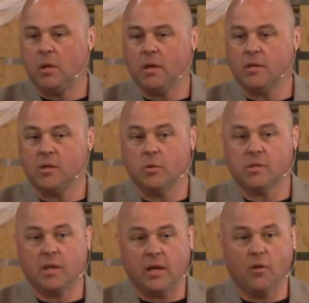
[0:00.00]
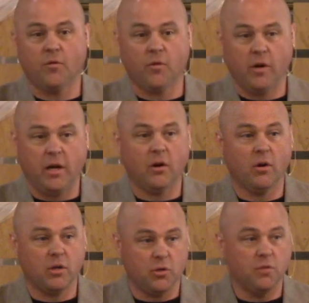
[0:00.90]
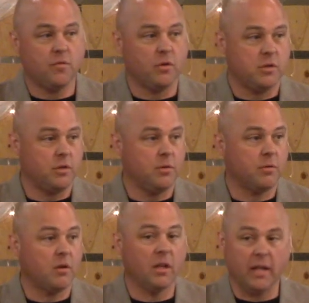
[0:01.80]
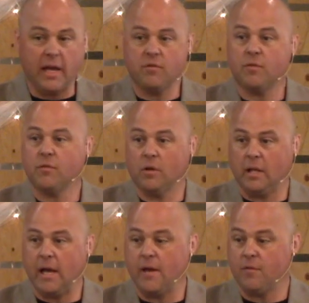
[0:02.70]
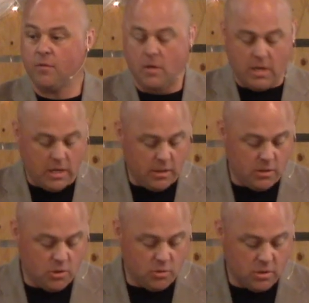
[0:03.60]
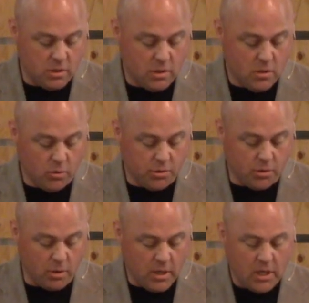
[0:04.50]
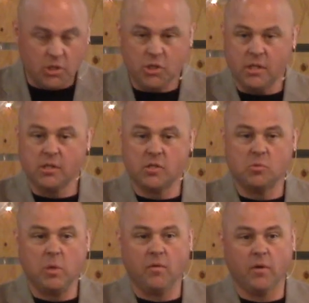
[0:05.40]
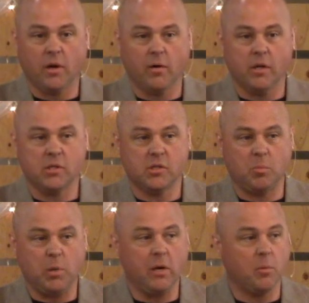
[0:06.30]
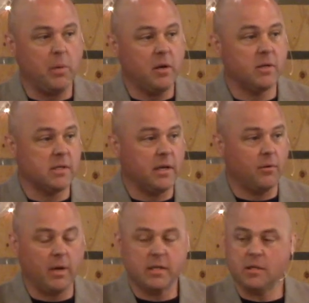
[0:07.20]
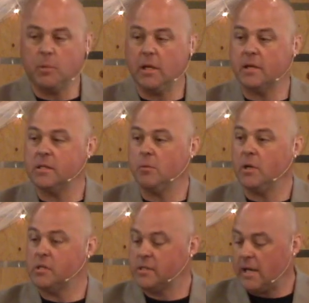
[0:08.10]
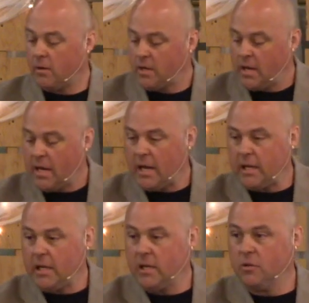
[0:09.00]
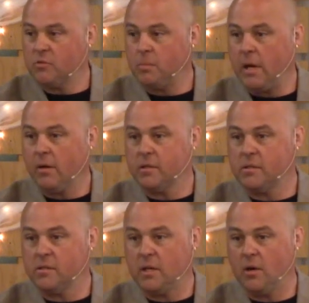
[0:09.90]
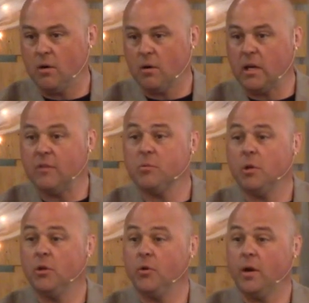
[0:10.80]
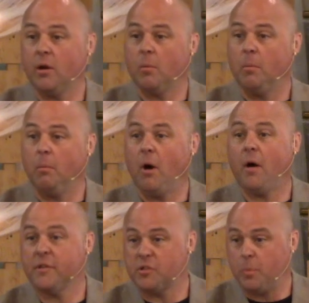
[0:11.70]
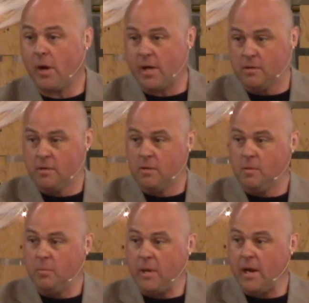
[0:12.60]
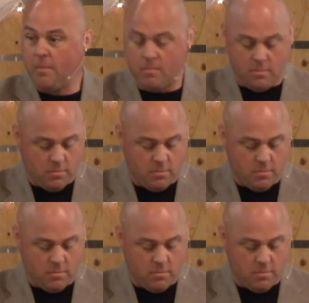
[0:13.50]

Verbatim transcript: because it was an ear for an ear, a tooth for a tooth, a life for a life in the Jewish culture. Jesus is being very gracious to Peter. Peter doesn't get arrested because he reaches out and he heals Malchus's ear, gives him a new ear on the spot. Bam.